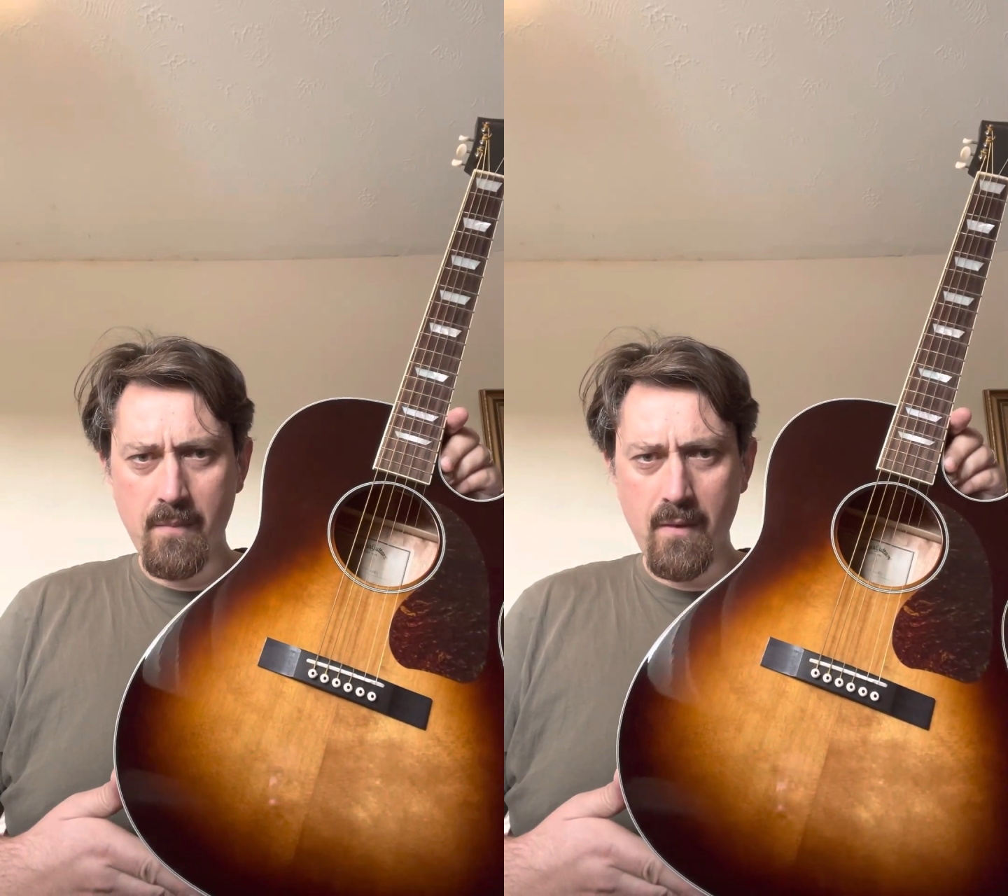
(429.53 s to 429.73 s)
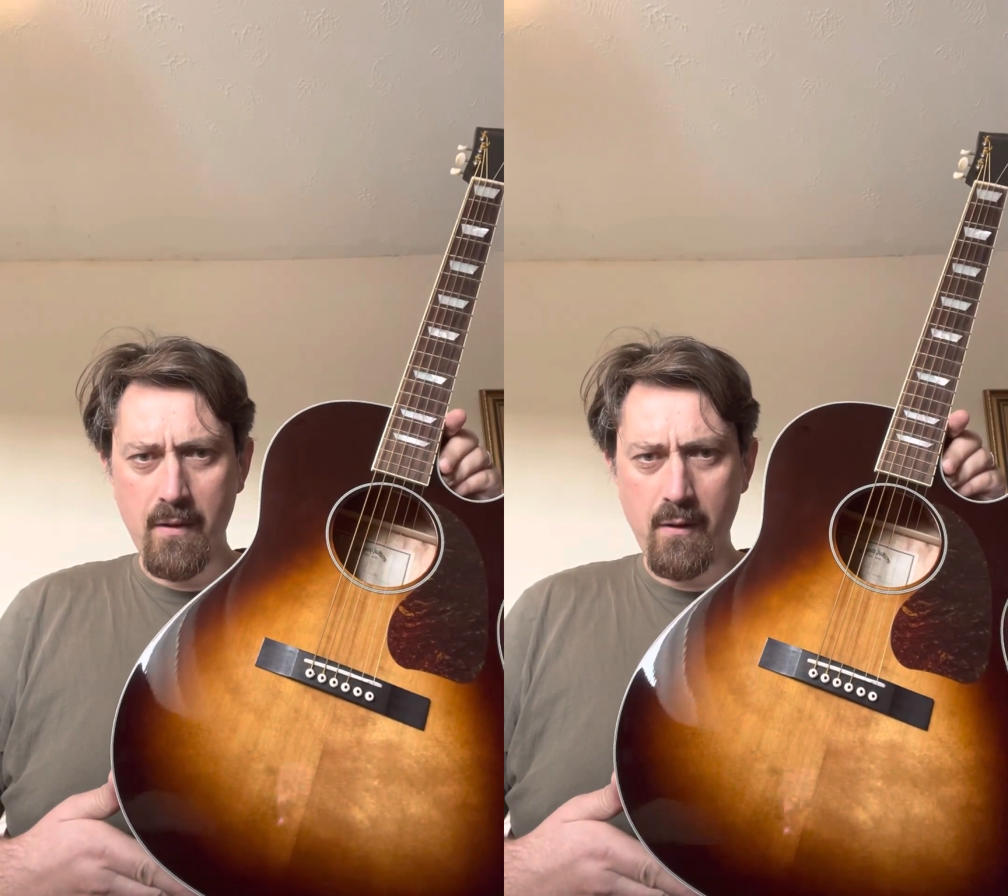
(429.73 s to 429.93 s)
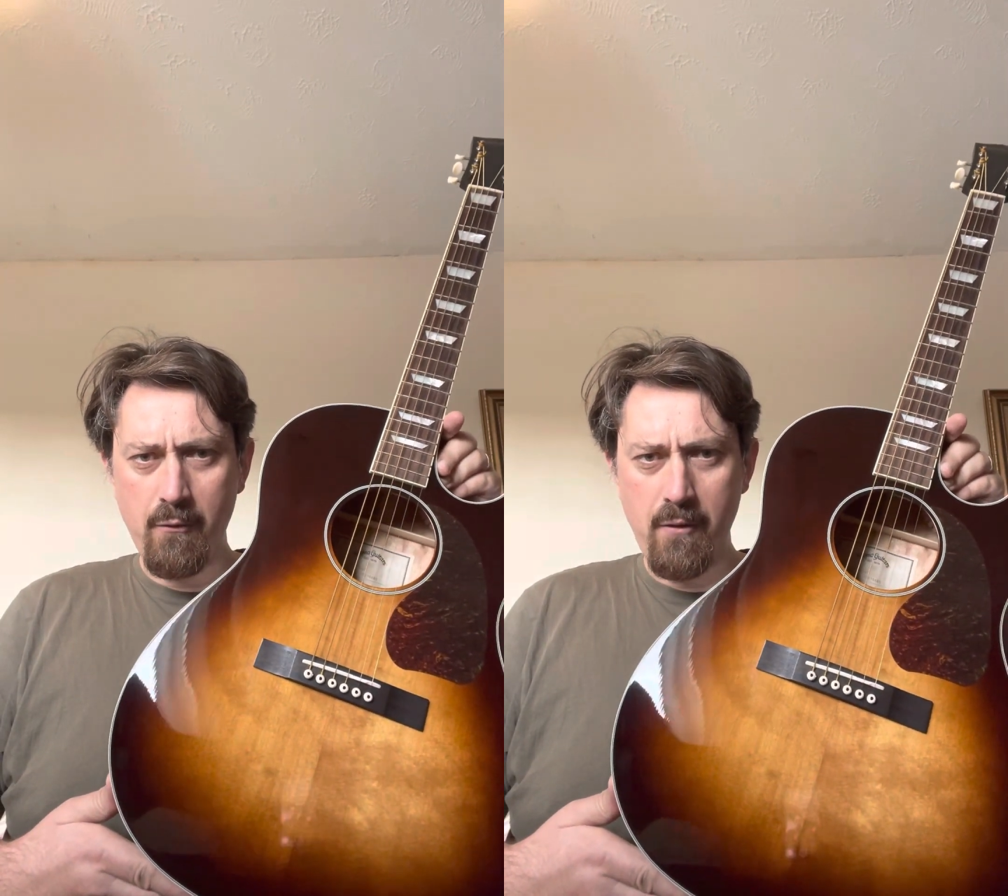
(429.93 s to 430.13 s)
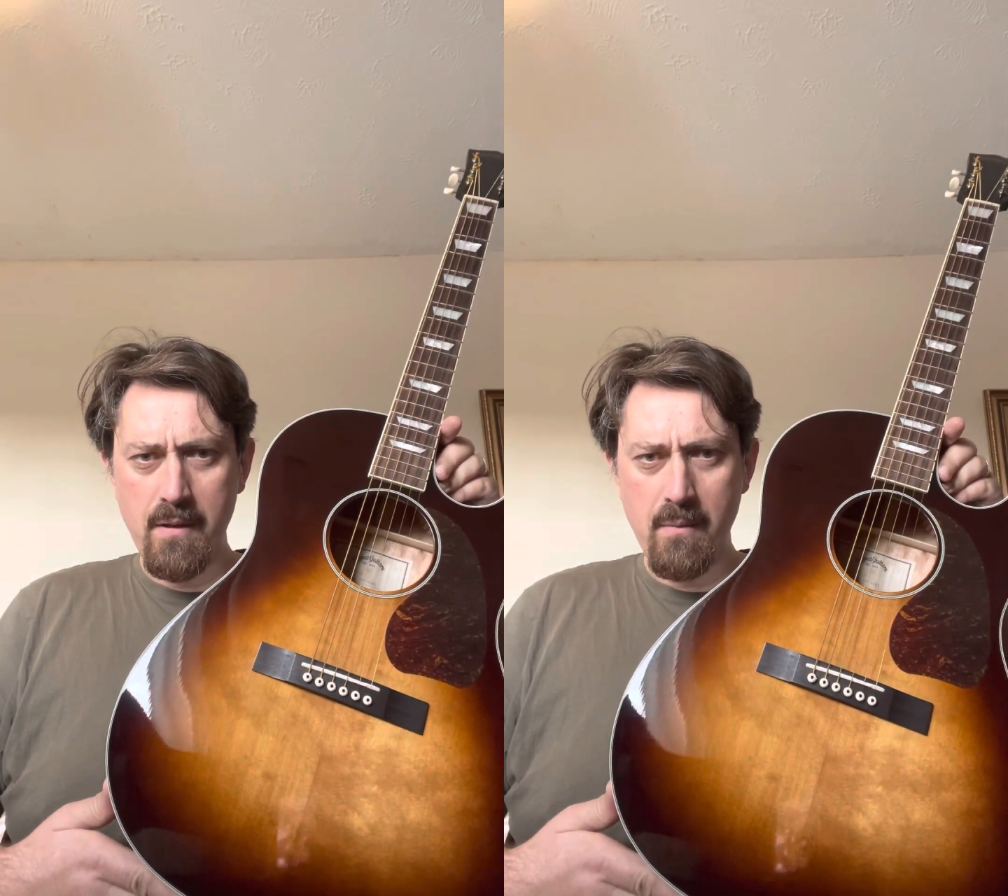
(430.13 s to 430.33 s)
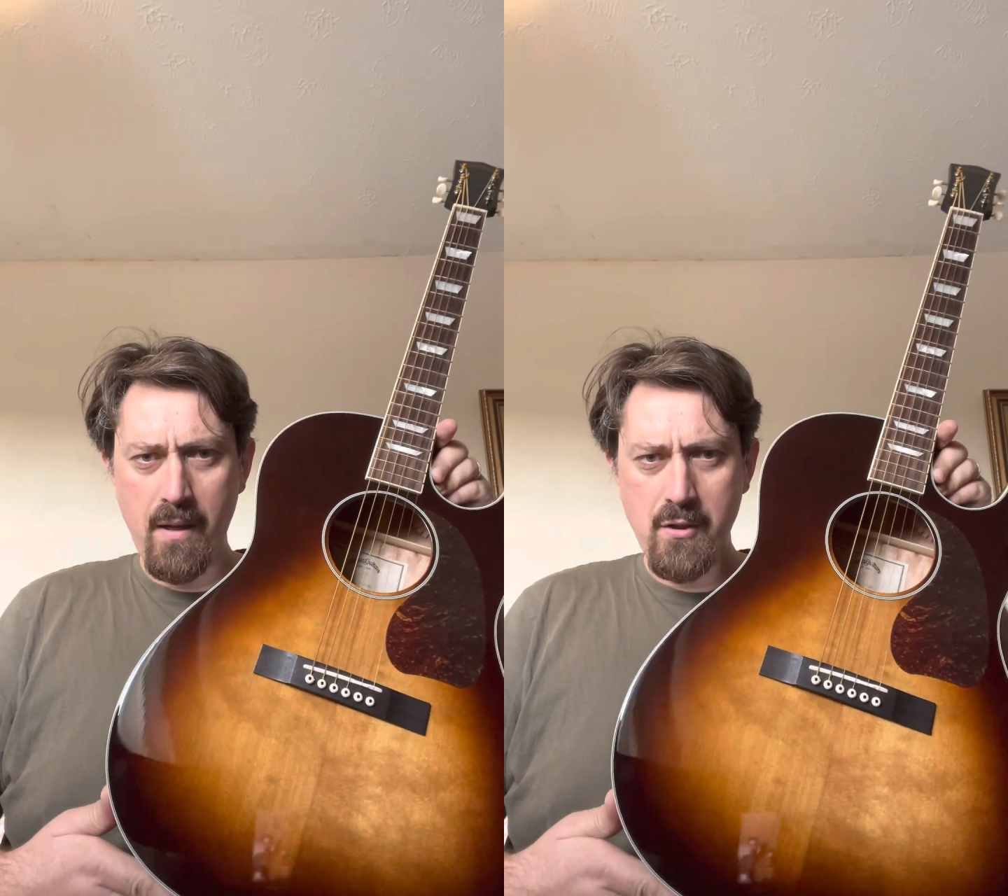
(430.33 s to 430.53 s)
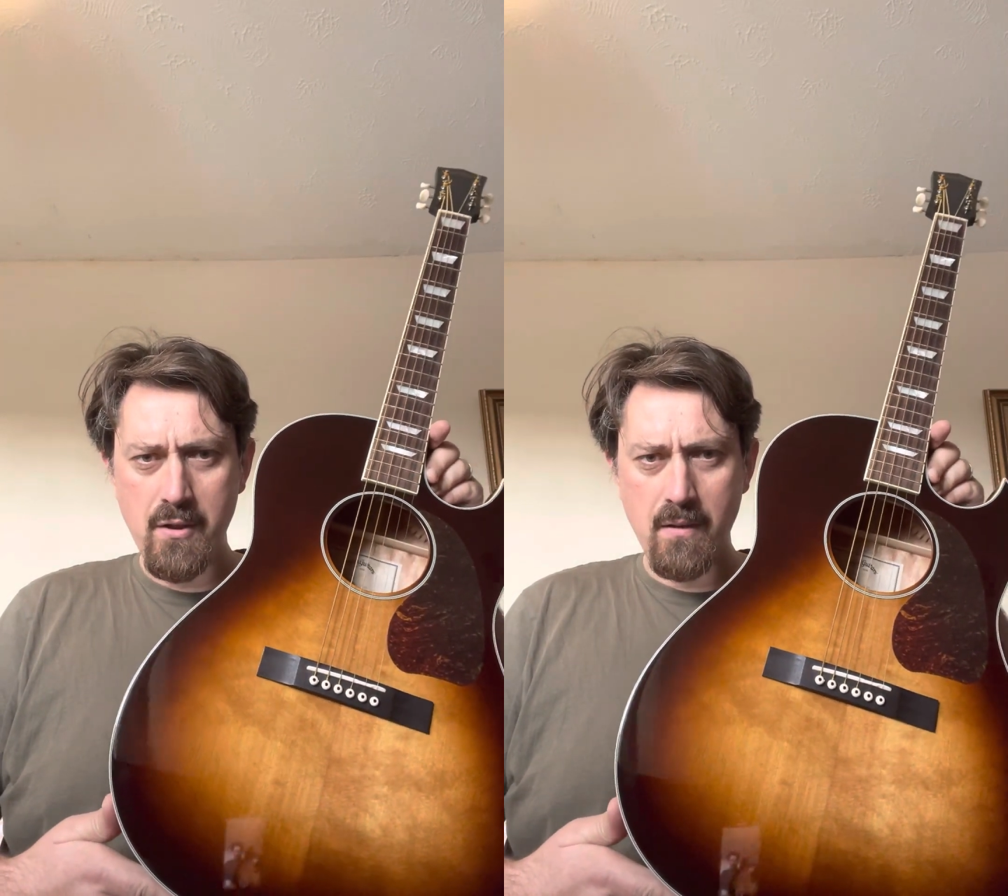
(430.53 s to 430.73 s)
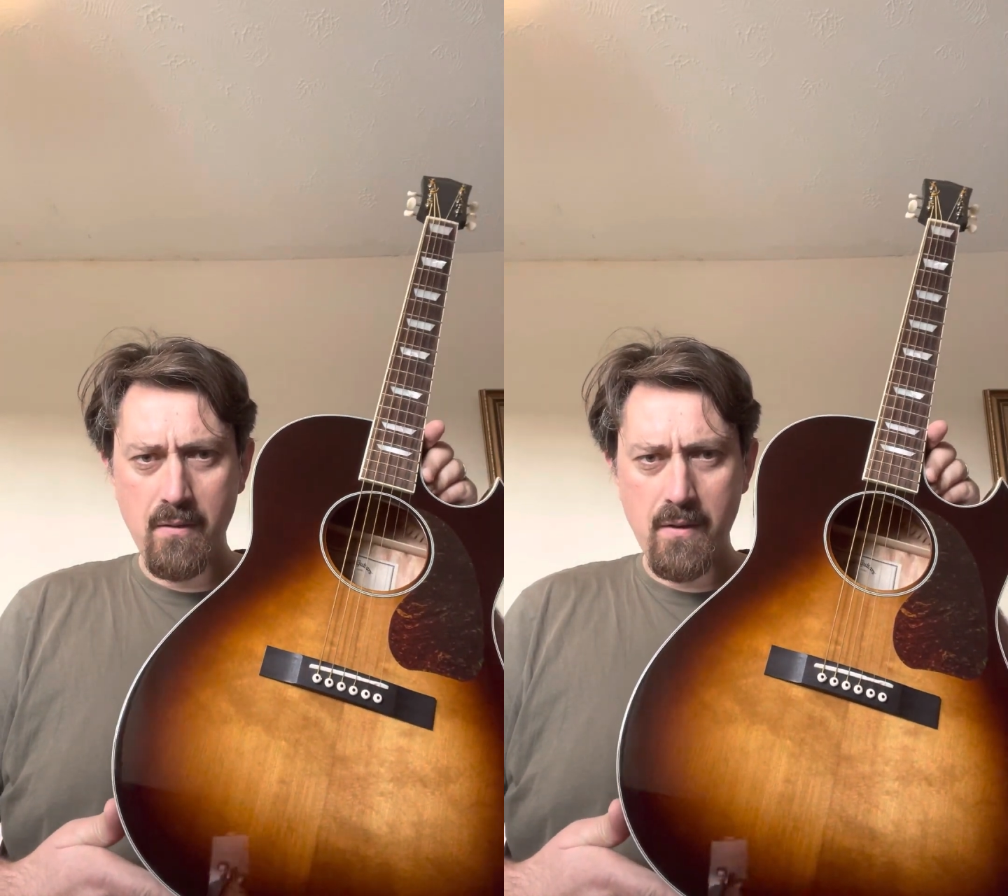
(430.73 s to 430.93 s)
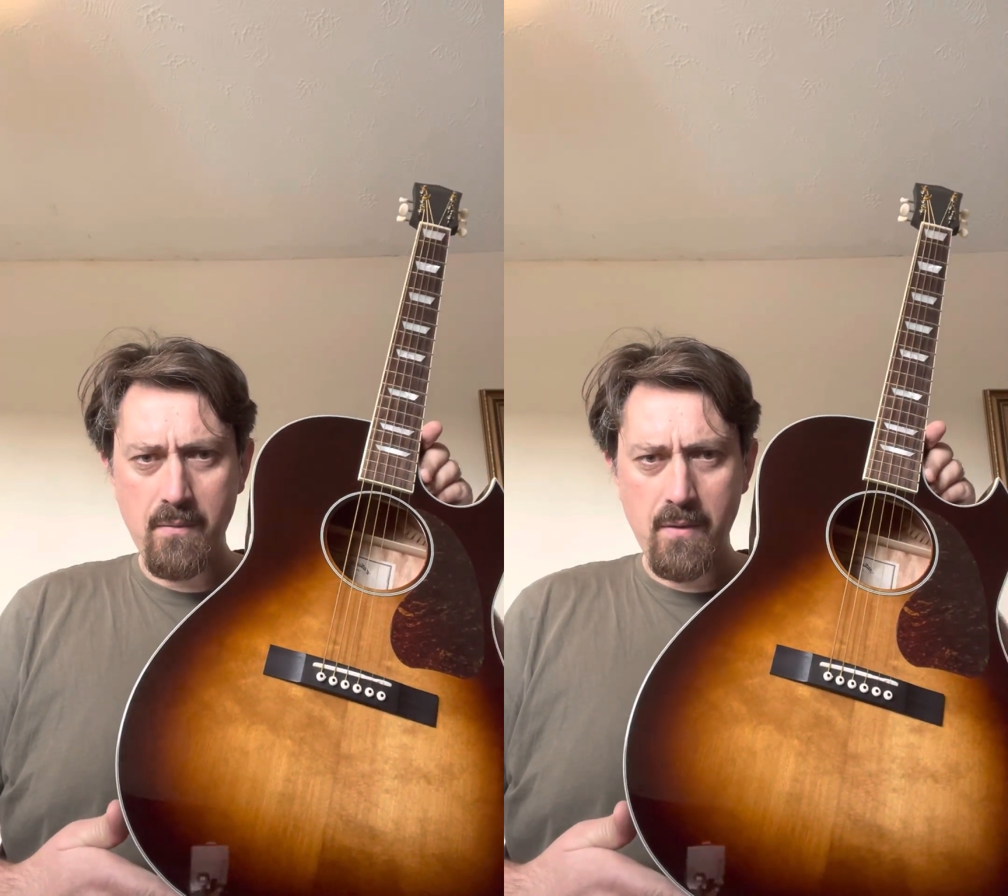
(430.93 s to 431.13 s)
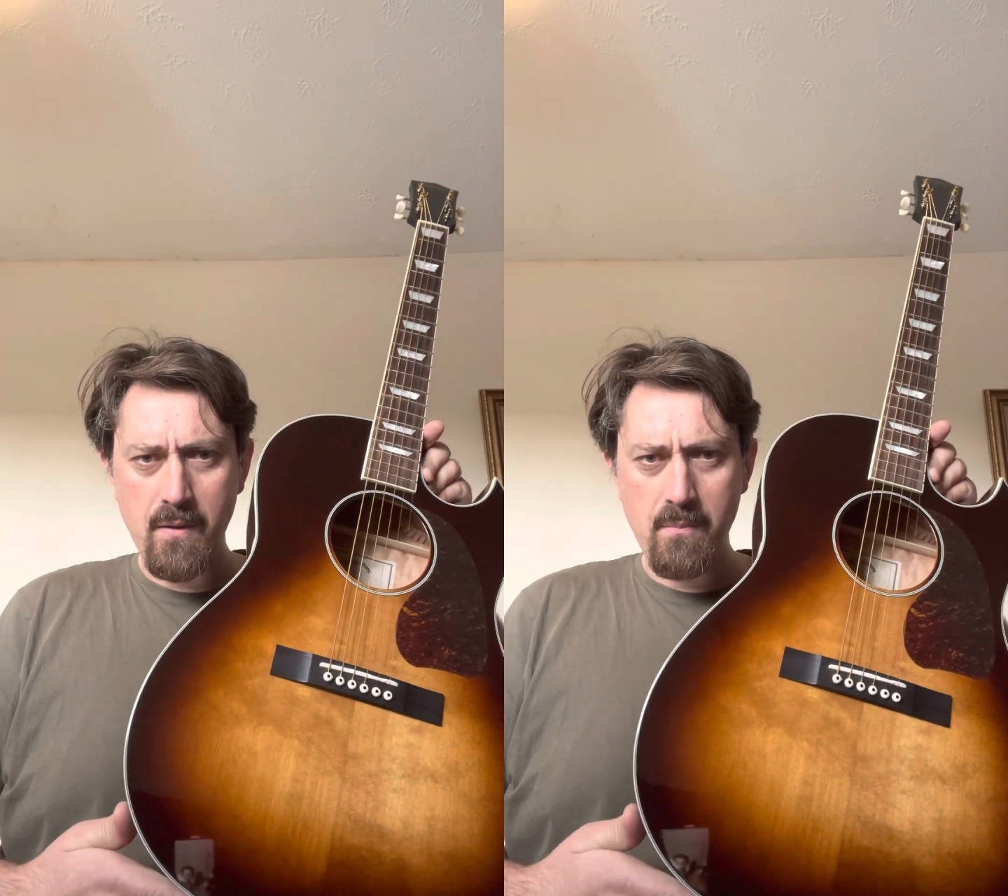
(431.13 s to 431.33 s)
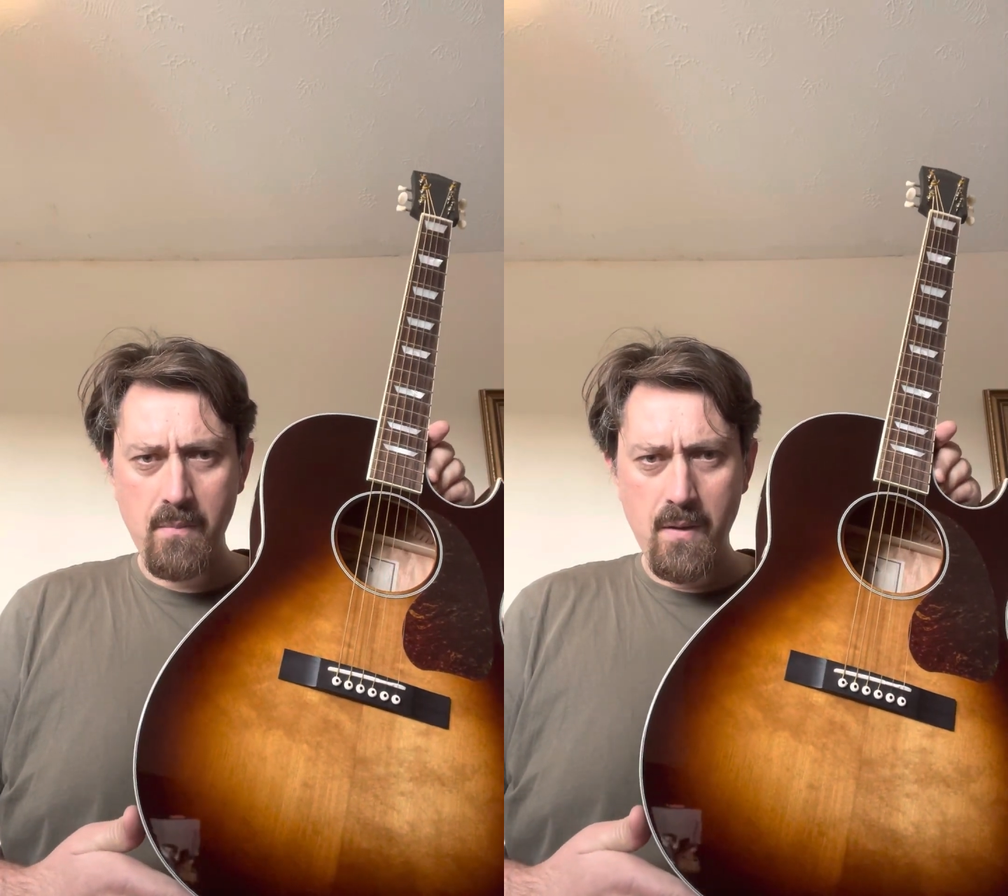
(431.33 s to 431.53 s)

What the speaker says: it's like three-dimensional, the